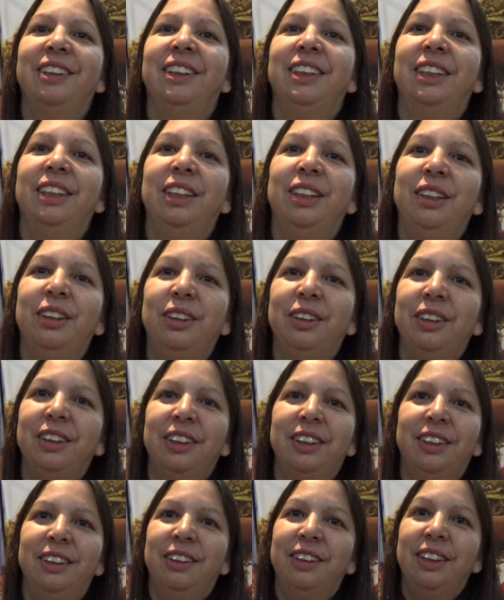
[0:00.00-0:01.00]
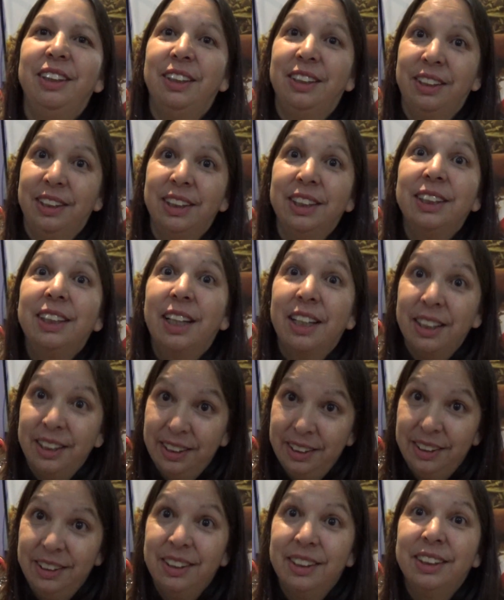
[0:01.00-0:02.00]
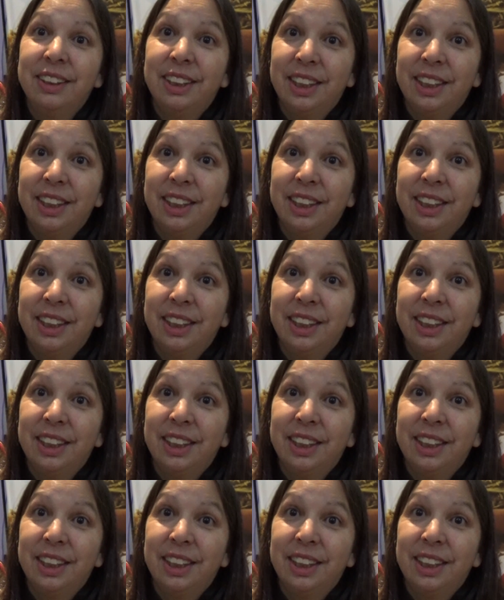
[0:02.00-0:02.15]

Pushing us, guiding us, teaching us.